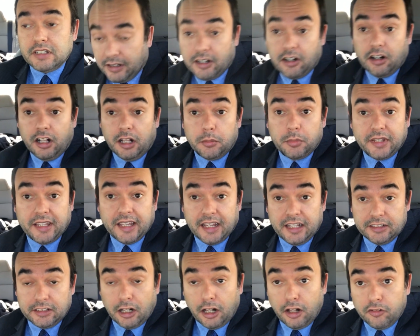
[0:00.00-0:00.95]
I call him
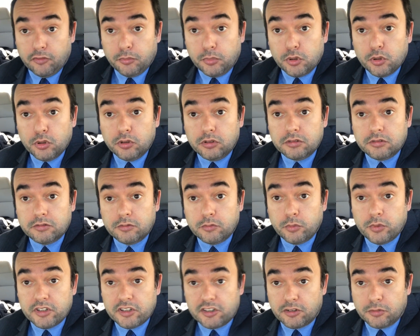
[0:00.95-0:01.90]
Gandalf Pool,
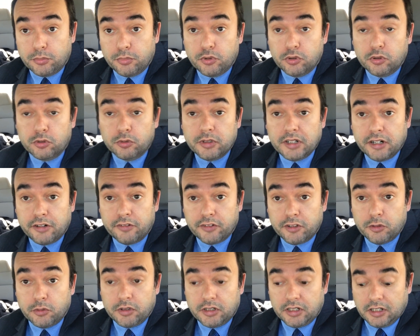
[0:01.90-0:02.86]
Wizard Pool, whatever
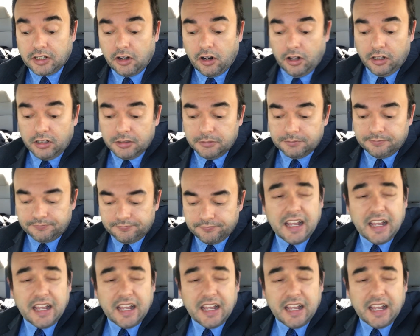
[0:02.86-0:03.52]
you want to call him.